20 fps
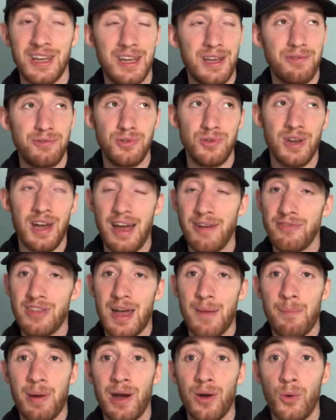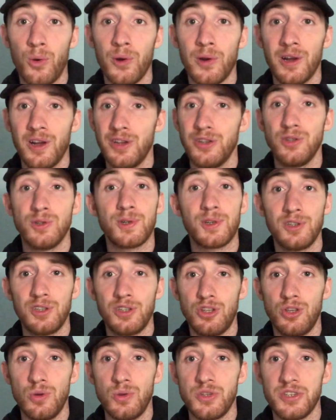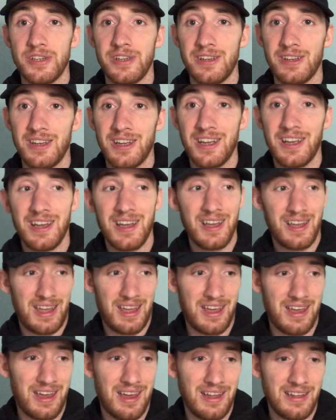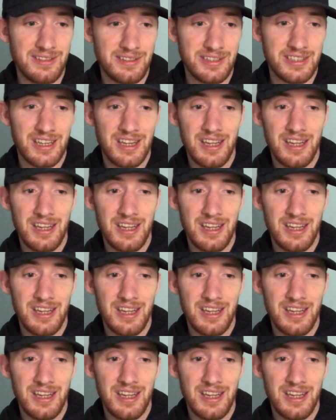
if you have that power, you're going to use it. And